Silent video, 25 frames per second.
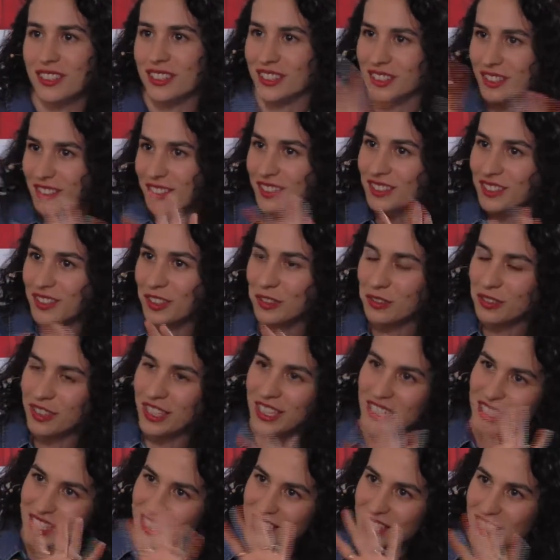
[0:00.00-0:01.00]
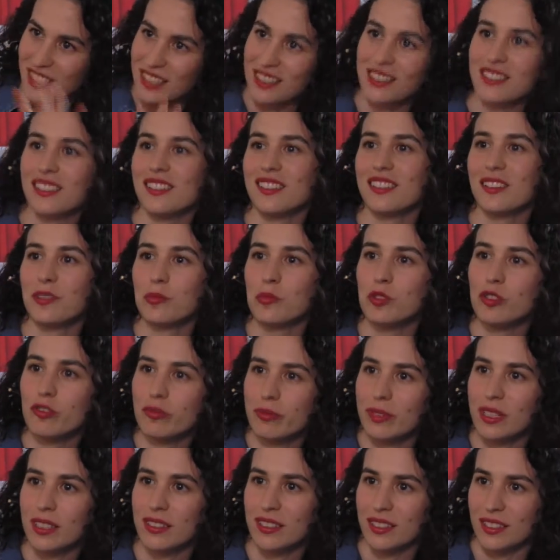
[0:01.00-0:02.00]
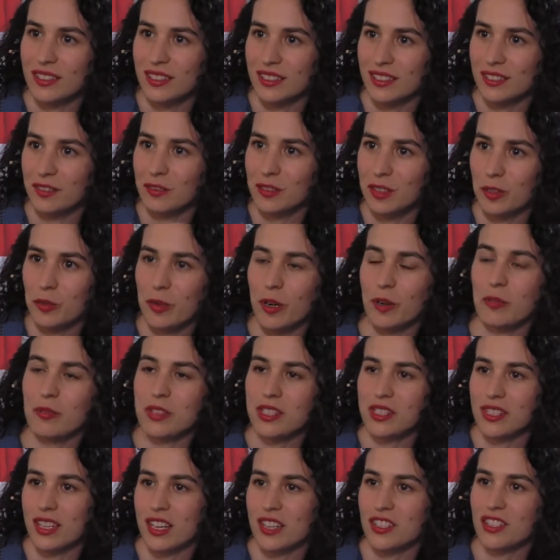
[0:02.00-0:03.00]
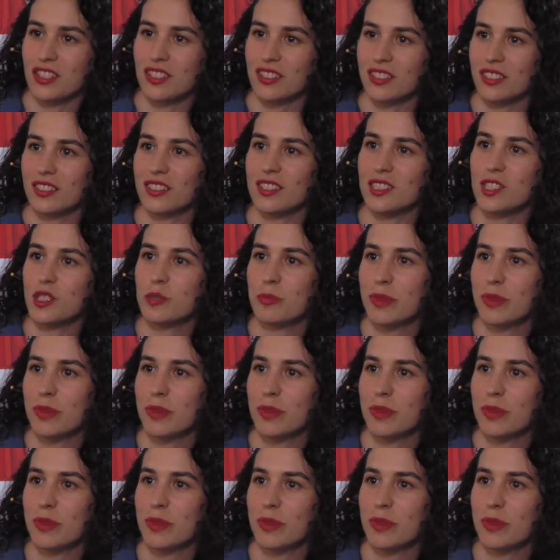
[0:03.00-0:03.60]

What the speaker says: and you really see it in the movement and the way we sketch it in the space.